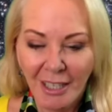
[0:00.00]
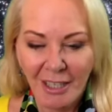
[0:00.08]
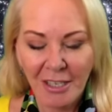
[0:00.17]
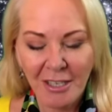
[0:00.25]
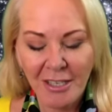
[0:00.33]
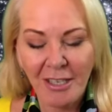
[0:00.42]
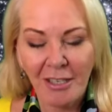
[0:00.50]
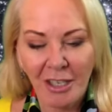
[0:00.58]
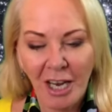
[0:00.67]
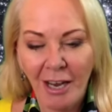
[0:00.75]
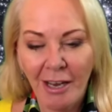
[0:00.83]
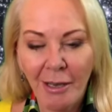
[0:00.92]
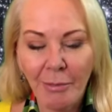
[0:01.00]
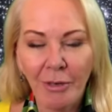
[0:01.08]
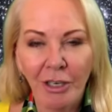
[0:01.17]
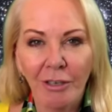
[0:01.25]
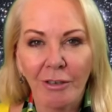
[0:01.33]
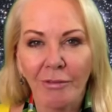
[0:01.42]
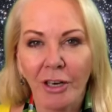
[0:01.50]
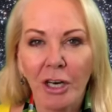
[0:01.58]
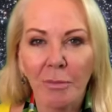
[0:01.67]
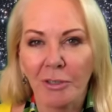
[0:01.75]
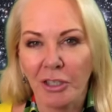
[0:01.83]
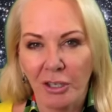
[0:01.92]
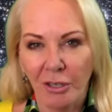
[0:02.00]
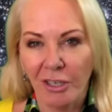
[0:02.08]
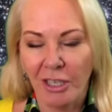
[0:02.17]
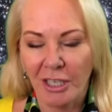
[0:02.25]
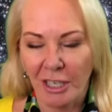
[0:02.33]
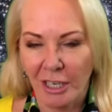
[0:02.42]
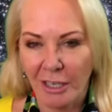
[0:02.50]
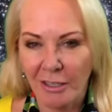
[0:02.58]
this is a time of opportunity,